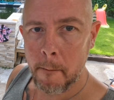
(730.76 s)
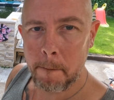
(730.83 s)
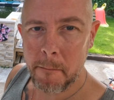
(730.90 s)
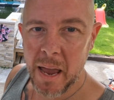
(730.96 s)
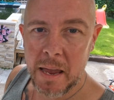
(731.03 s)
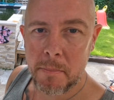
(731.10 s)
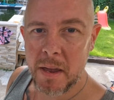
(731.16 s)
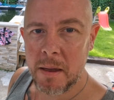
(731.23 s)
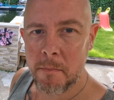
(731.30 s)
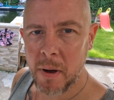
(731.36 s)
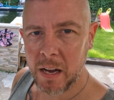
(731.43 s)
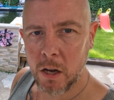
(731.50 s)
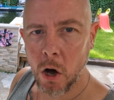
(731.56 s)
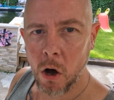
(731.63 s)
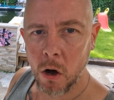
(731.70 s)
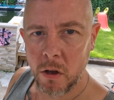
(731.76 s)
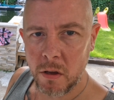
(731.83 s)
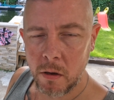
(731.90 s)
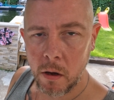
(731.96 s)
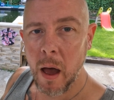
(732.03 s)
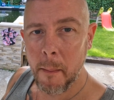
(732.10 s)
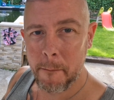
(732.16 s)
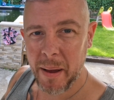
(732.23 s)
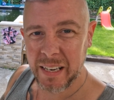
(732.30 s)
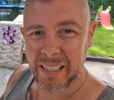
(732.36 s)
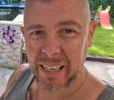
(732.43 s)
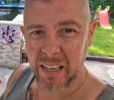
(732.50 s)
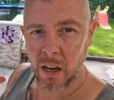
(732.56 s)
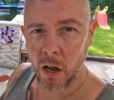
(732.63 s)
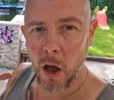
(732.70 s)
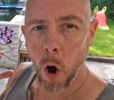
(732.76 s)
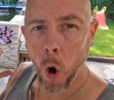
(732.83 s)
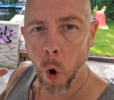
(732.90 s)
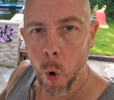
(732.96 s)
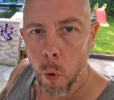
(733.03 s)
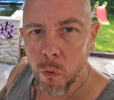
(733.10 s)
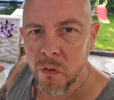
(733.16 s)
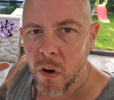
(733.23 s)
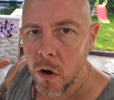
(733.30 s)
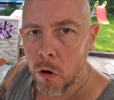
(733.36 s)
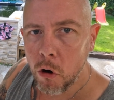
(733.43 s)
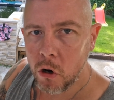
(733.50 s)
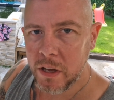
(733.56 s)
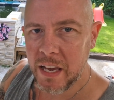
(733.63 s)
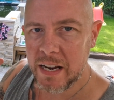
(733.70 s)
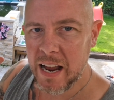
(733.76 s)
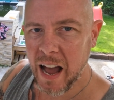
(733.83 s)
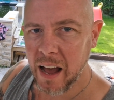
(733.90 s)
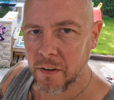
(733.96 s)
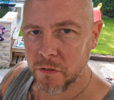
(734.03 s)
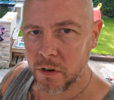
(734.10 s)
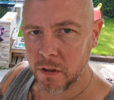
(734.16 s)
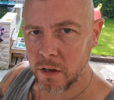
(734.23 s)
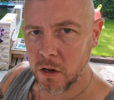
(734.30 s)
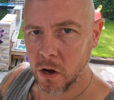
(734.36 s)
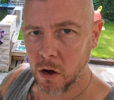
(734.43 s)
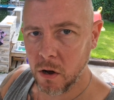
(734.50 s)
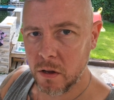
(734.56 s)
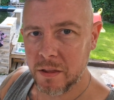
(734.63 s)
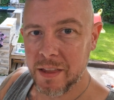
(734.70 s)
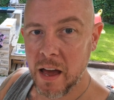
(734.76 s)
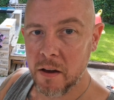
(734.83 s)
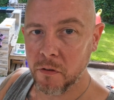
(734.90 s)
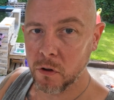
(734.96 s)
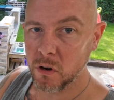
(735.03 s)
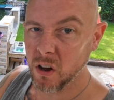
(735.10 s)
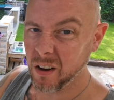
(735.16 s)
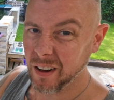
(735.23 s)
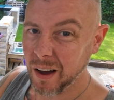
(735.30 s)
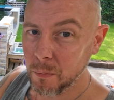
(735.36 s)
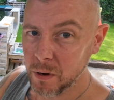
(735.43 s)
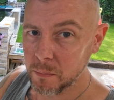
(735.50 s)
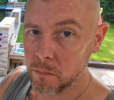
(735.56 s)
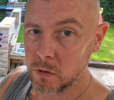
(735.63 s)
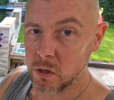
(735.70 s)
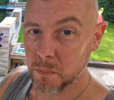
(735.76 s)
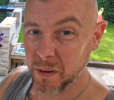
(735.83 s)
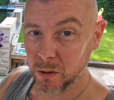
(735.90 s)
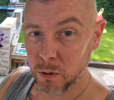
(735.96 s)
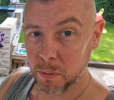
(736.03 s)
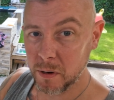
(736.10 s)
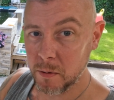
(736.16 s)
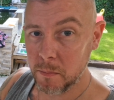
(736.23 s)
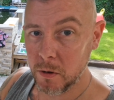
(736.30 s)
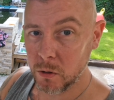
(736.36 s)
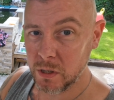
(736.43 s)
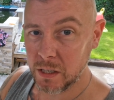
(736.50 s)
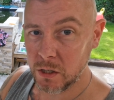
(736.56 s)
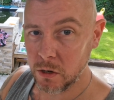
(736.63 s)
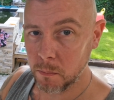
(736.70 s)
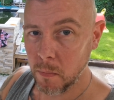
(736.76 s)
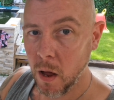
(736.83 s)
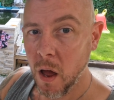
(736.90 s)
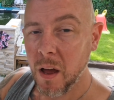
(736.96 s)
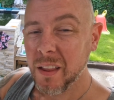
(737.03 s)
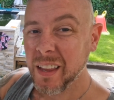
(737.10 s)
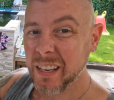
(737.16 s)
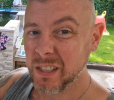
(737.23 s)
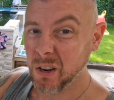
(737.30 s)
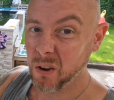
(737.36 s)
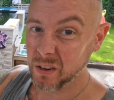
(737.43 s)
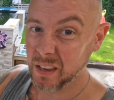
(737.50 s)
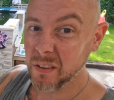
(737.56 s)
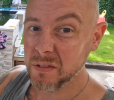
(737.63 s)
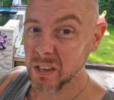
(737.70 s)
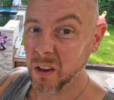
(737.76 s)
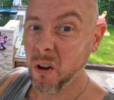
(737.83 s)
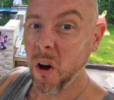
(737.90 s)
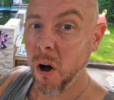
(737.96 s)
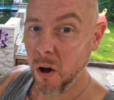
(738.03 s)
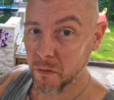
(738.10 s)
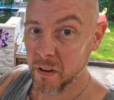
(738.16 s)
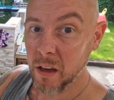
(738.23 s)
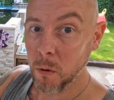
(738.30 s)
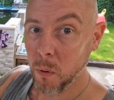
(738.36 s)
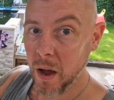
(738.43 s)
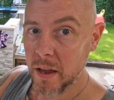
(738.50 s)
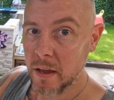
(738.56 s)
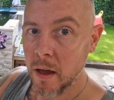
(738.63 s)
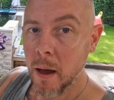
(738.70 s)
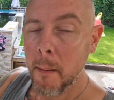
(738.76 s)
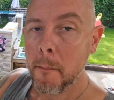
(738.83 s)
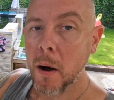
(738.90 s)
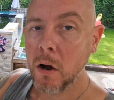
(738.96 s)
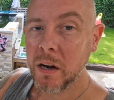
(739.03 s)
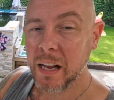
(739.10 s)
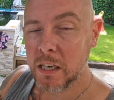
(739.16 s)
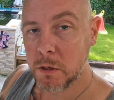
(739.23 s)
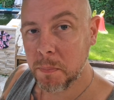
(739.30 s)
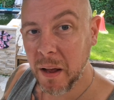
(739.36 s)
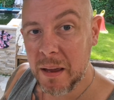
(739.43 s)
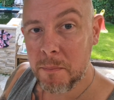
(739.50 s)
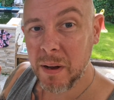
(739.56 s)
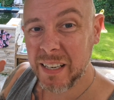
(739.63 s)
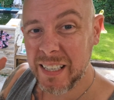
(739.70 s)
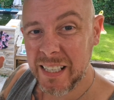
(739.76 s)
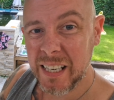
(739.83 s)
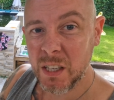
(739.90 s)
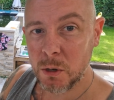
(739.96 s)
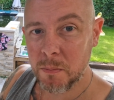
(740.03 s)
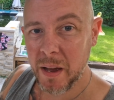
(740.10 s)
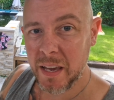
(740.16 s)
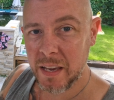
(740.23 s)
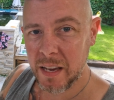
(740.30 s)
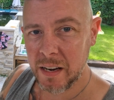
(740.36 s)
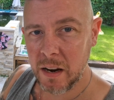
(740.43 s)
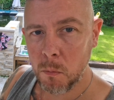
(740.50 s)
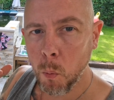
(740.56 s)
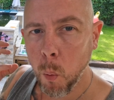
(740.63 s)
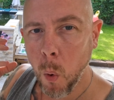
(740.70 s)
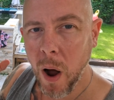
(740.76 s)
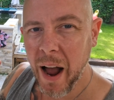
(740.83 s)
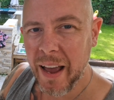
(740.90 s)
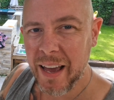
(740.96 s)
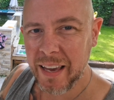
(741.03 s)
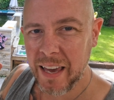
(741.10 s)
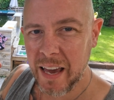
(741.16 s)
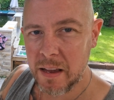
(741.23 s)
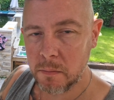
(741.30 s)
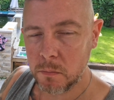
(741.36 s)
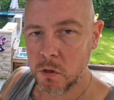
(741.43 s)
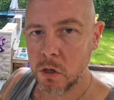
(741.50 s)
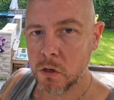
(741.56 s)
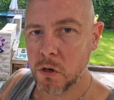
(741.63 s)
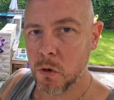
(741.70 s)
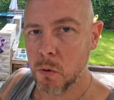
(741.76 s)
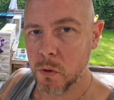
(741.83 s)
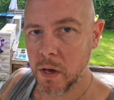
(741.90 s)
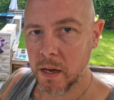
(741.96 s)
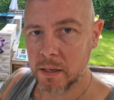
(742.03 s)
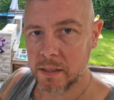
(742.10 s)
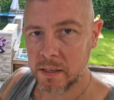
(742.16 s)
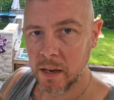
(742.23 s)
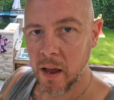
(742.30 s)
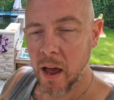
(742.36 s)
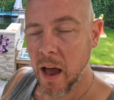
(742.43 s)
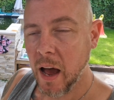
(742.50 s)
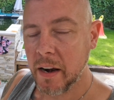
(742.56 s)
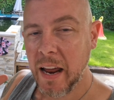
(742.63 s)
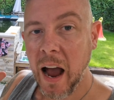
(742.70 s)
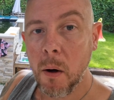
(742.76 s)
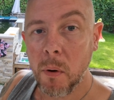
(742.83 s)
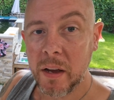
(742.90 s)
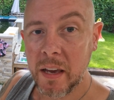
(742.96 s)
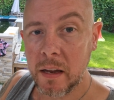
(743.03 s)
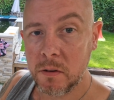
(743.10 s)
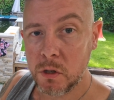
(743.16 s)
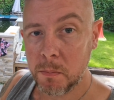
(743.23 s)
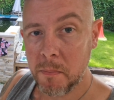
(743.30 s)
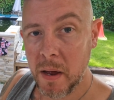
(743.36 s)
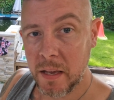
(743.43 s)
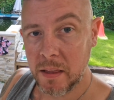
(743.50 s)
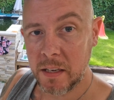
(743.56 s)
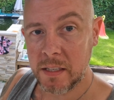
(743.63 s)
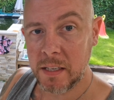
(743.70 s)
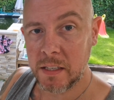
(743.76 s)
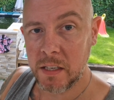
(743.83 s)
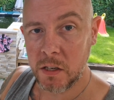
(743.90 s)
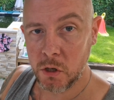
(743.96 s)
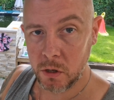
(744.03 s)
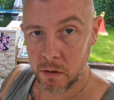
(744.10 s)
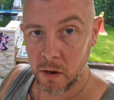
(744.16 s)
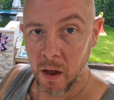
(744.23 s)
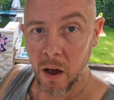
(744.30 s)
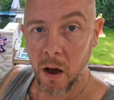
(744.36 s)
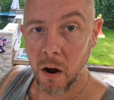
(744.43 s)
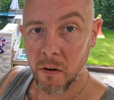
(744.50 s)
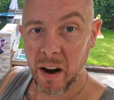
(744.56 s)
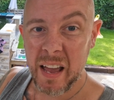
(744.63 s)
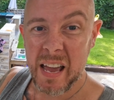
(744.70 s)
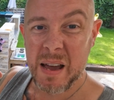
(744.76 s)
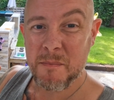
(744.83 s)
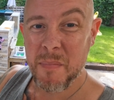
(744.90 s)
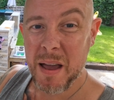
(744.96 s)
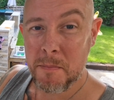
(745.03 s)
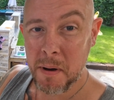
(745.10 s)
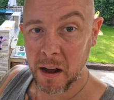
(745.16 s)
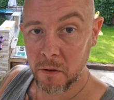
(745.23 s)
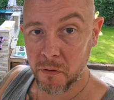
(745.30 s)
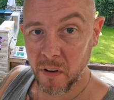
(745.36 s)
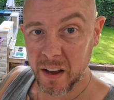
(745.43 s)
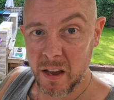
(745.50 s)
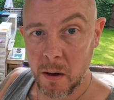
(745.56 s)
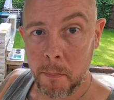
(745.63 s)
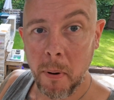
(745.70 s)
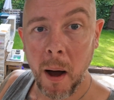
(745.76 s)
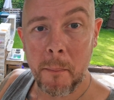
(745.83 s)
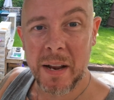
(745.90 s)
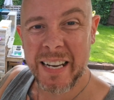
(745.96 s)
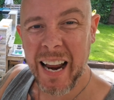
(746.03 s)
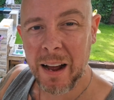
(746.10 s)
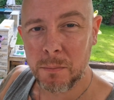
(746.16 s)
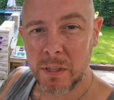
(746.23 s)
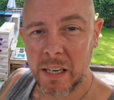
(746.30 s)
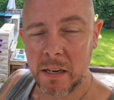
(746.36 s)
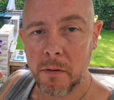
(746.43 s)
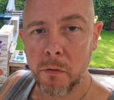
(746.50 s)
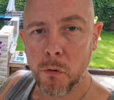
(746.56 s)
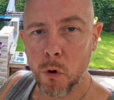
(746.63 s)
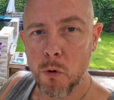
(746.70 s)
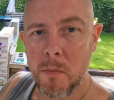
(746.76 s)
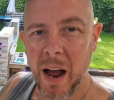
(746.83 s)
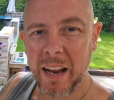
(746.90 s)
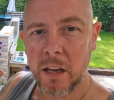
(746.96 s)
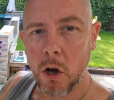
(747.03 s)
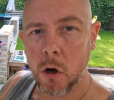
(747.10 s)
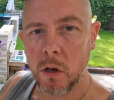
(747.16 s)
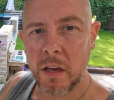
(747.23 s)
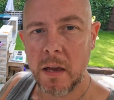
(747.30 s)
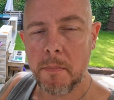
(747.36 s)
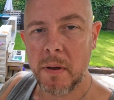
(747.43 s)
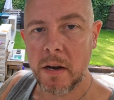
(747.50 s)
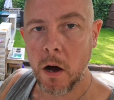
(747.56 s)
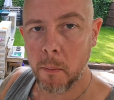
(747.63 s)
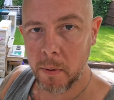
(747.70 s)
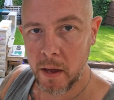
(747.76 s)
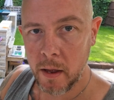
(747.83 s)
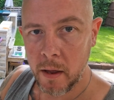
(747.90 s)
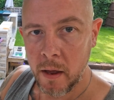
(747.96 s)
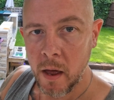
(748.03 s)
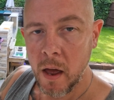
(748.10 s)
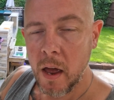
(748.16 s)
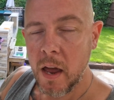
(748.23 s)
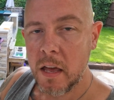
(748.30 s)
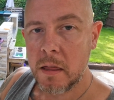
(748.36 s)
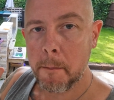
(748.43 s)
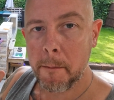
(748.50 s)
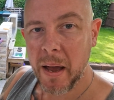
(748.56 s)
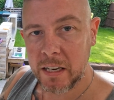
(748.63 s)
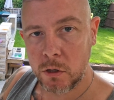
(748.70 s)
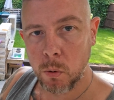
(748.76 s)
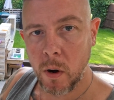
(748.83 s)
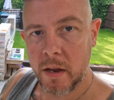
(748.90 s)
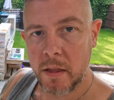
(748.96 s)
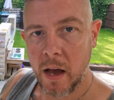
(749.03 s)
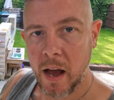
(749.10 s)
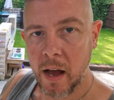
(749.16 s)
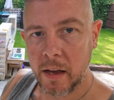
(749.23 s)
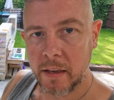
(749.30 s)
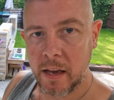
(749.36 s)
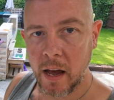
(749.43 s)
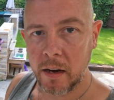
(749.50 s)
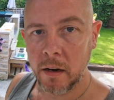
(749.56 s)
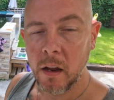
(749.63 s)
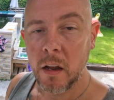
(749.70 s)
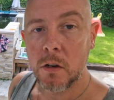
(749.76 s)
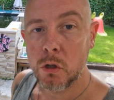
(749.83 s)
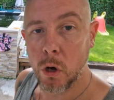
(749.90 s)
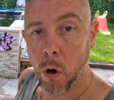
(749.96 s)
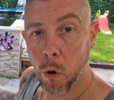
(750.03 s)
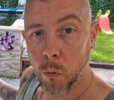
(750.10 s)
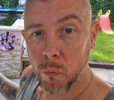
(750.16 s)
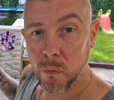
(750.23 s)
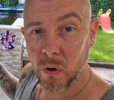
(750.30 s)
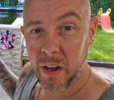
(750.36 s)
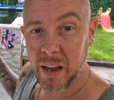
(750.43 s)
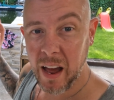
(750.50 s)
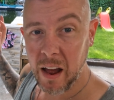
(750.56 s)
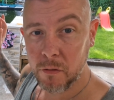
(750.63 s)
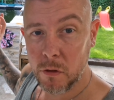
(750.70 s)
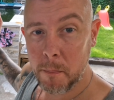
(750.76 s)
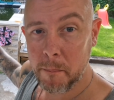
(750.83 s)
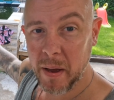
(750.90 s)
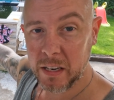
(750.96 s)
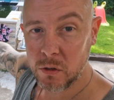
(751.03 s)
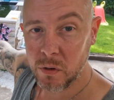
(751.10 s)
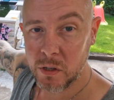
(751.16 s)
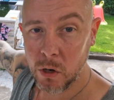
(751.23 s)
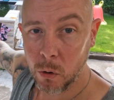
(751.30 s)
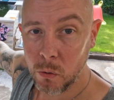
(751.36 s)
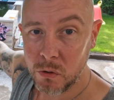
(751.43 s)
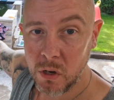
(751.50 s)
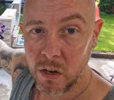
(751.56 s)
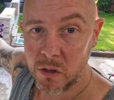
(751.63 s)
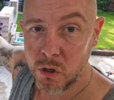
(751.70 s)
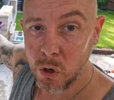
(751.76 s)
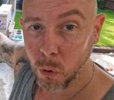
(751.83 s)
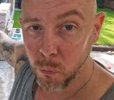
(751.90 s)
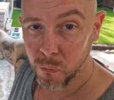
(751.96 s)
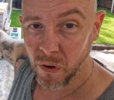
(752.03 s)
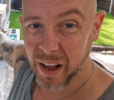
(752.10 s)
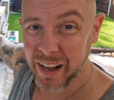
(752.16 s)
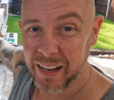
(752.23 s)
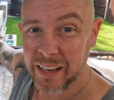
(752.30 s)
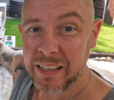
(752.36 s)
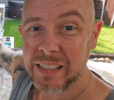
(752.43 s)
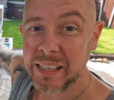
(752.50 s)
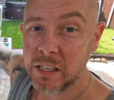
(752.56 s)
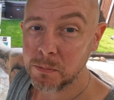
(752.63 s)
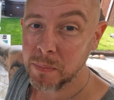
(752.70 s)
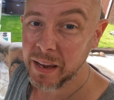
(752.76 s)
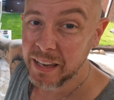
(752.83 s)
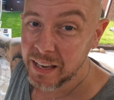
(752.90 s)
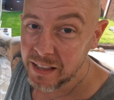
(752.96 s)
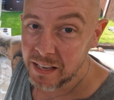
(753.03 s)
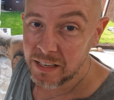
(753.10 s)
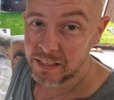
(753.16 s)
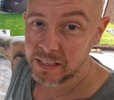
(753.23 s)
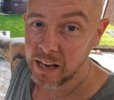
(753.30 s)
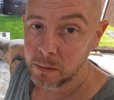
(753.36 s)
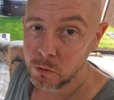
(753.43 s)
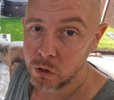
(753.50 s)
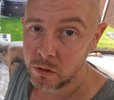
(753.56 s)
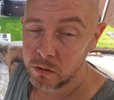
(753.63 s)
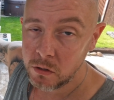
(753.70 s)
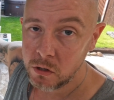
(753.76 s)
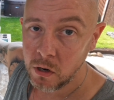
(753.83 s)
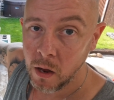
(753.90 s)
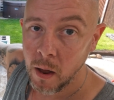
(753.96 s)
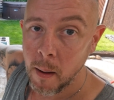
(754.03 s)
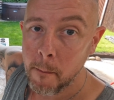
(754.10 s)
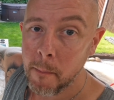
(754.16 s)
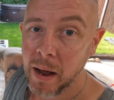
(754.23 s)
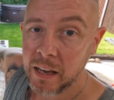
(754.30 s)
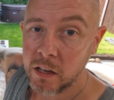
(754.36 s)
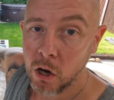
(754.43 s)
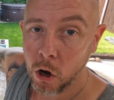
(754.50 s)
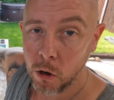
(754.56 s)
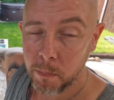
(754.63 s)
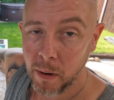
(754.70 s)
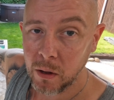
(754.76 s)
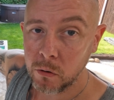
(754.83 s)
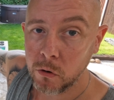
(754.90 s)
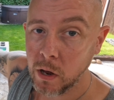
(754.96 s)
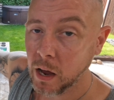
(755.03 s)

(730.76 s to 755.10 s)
babying my koi, and basically overlooking after the koi, therefore not allowing them to build up an immune system. That sort of gives a lot of it away. But I'm going to explain my decision making and why I came to do this and how I came to make this decision. All right, it may backfire, but I'm adapting through my koi keeping hobby in the best way that I can to hopefully have the best results. And so far, since making these adaptations, my koi pond